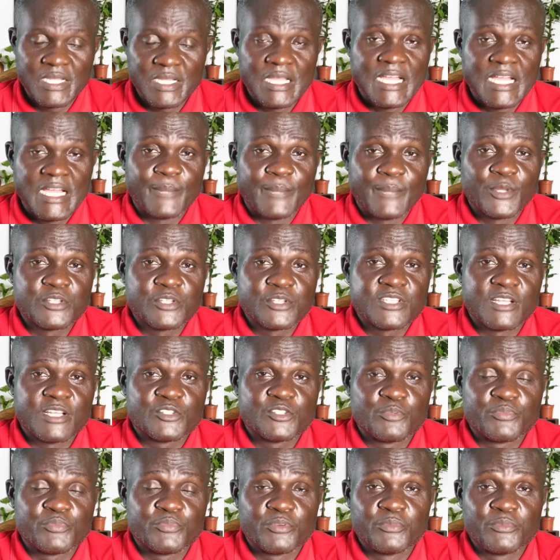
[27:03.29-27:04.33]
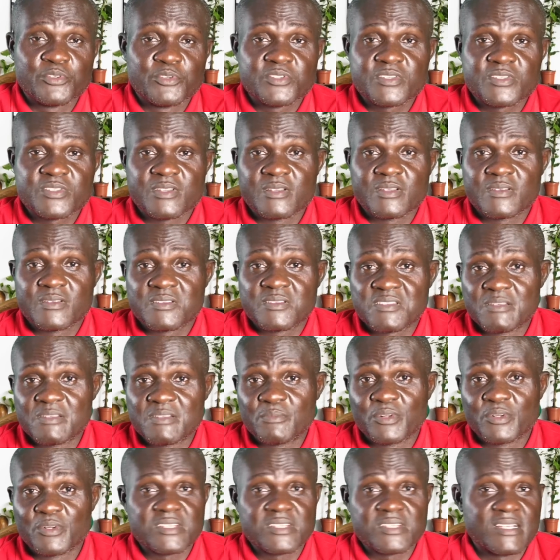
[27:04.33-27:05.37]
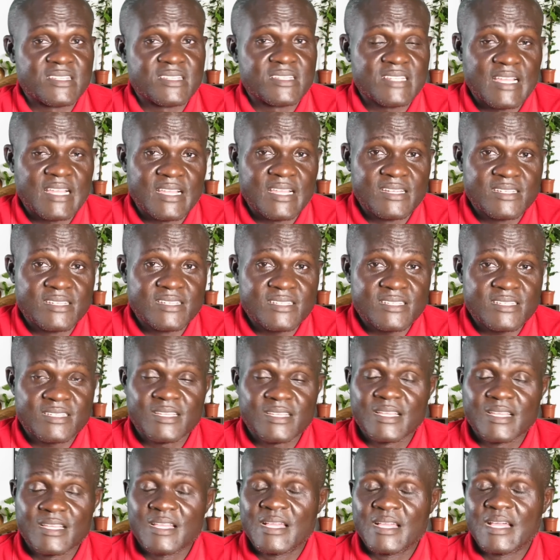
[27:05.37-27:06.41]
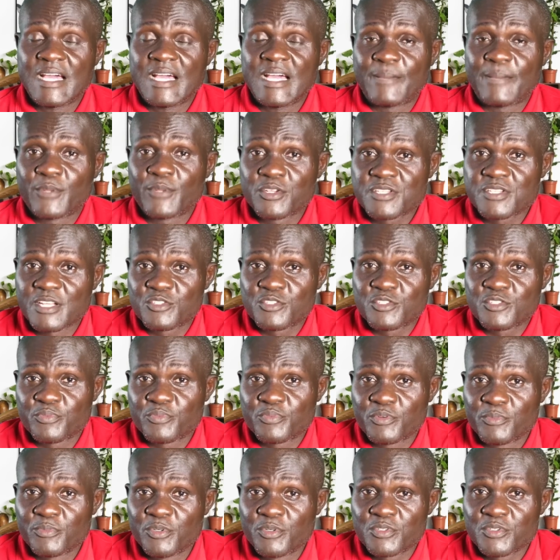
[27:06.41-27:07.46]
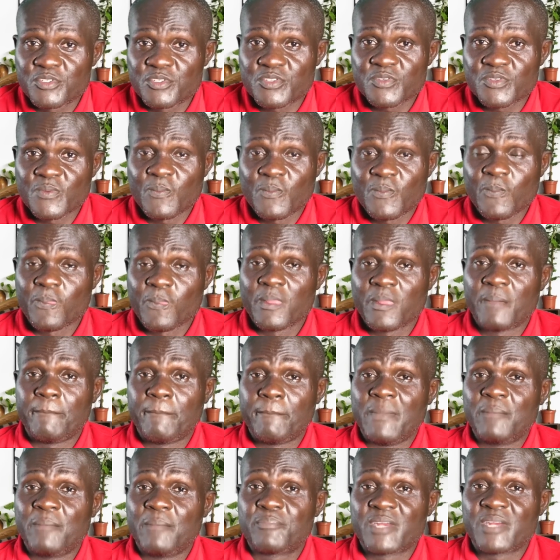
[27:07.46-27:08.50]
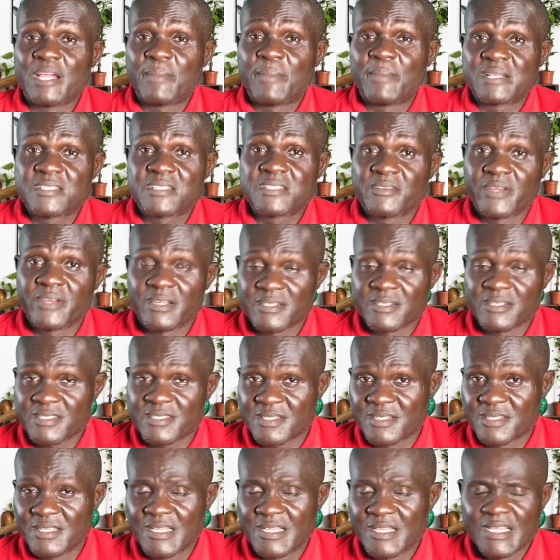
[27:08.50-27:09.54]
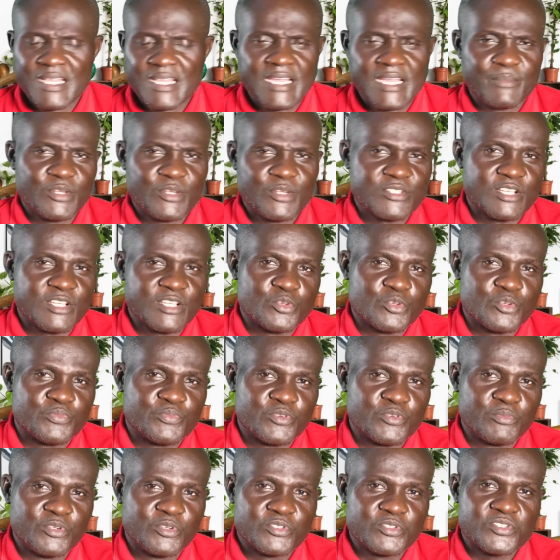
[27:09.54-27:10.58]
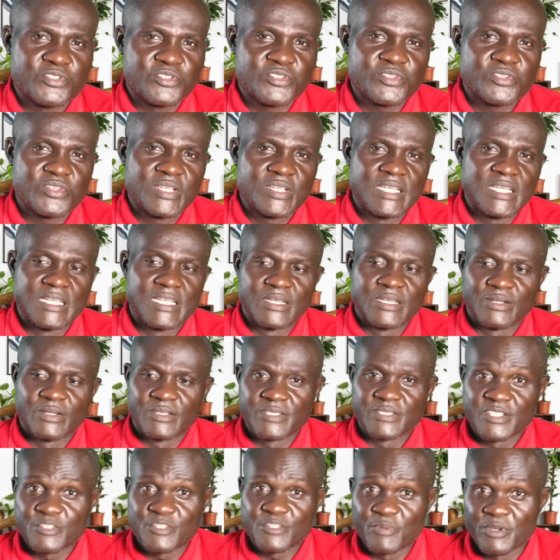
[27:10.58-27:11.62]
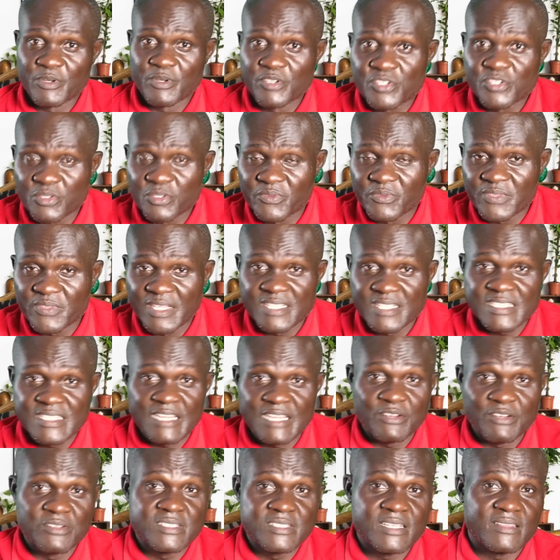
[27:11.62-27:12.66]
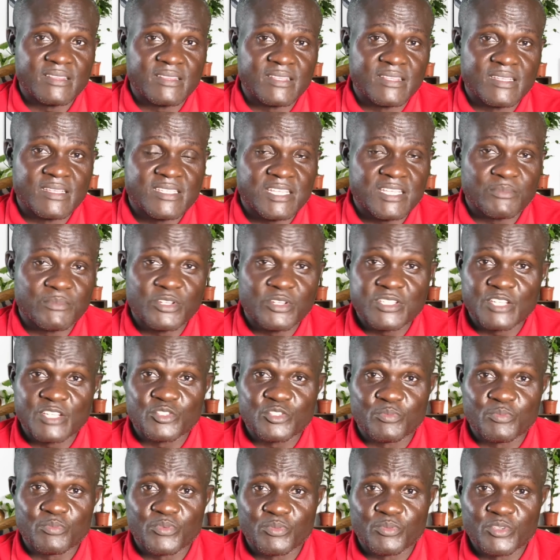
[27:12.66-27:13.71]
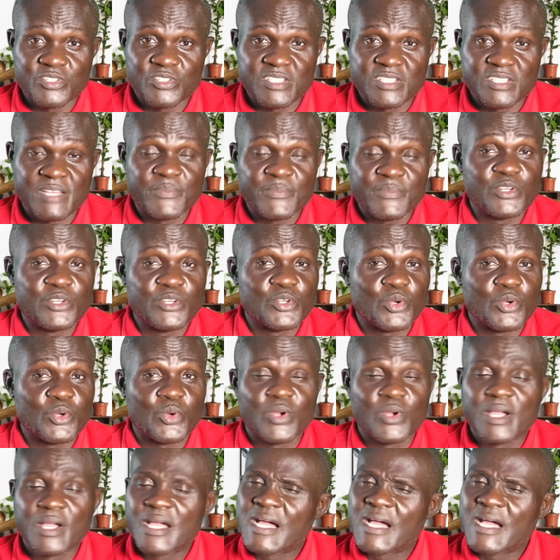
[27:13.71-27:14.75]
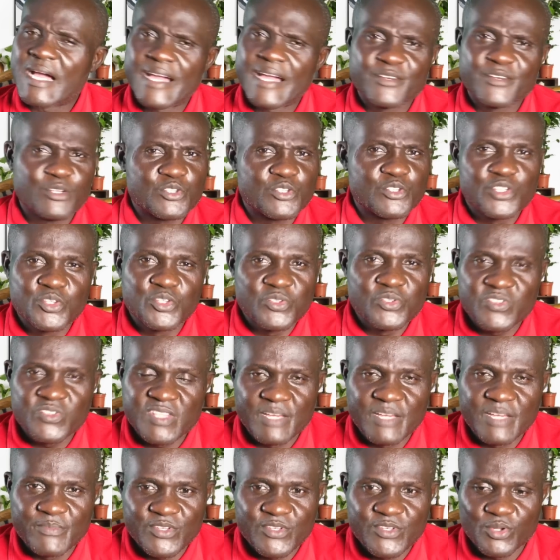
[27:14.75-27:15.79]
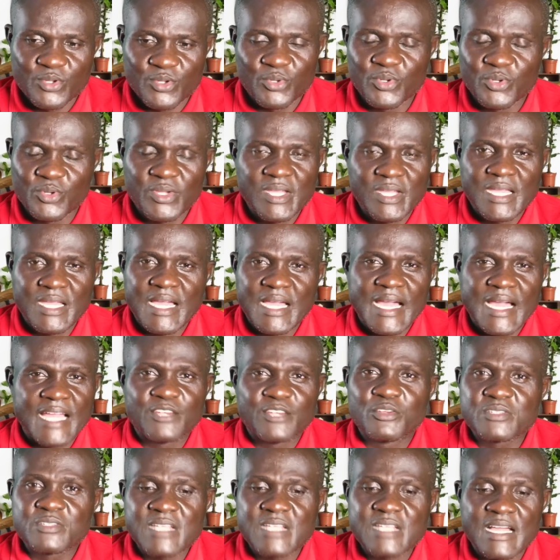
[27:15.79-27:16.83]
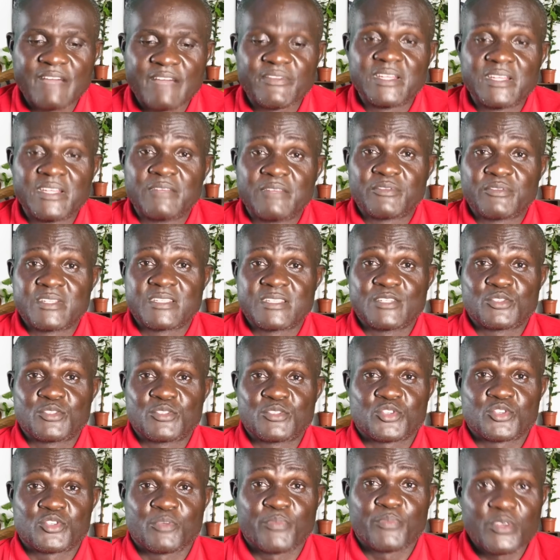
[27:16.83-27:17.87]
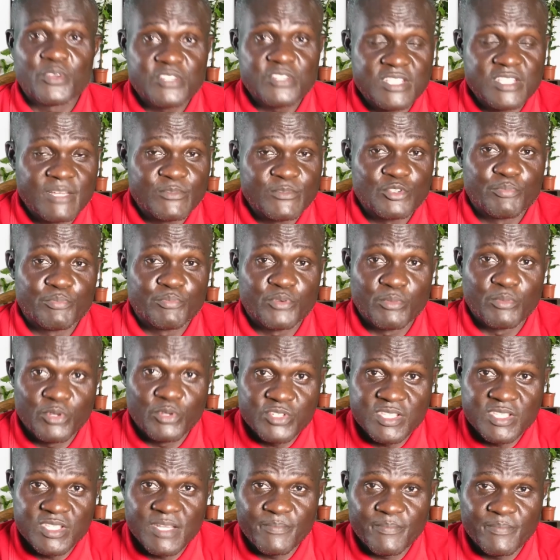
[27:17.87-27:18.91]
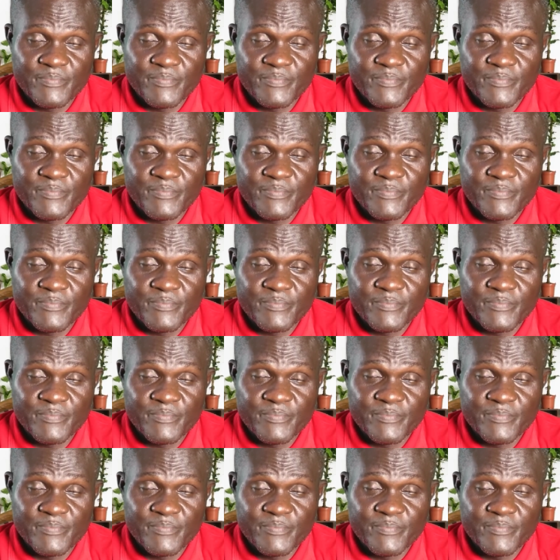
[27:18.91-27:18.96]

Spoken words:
I'm not here to promote symbols and signs. I'm not here to promote prayer materials. I'm not here to promote, you know, all the spiritual things, anointed things. I'm not here to promote them. You know, I don't choose them, so I don't have any reason to support them, to promote them.